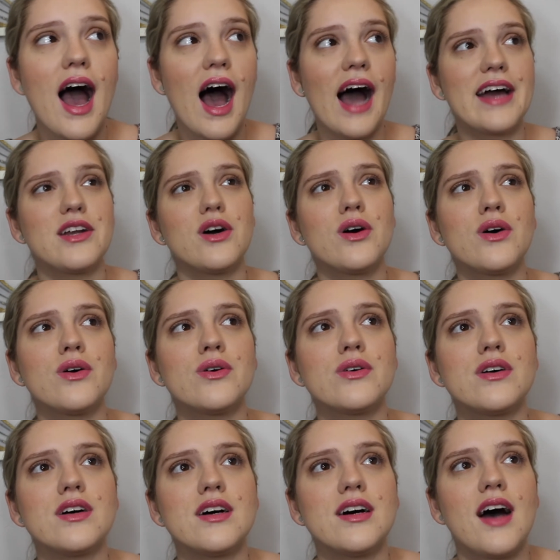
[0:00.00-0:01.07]

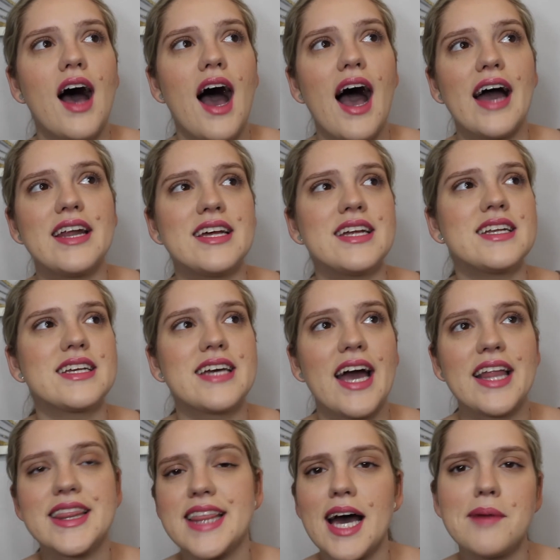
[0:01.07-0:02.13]
I didn't
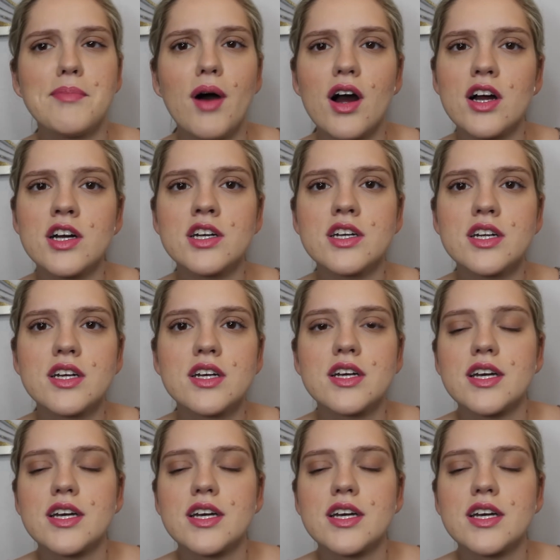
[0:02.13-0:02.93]
get that part.